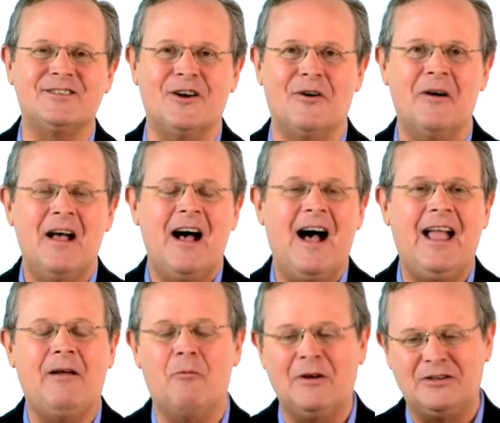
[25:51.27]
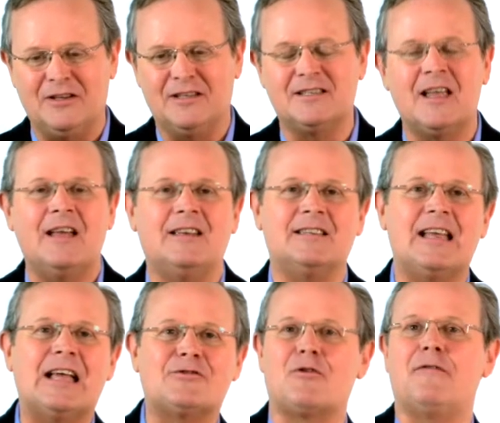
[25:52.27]
So I went to this
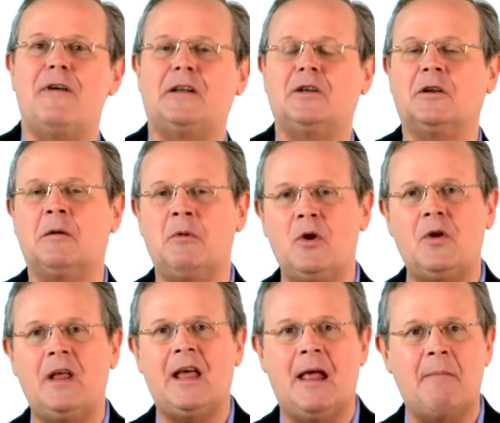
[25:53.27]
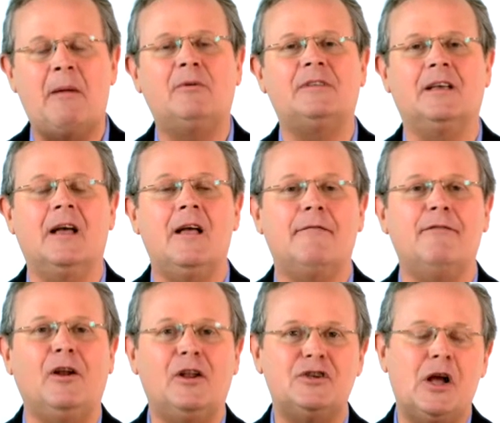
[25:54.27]
disaster affected community and I met with the
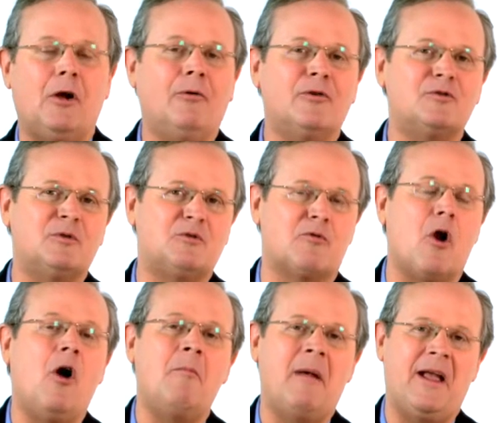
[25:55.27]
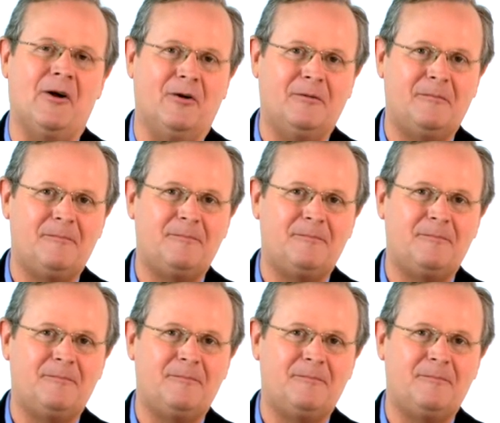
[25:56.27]
village elders, which were all male.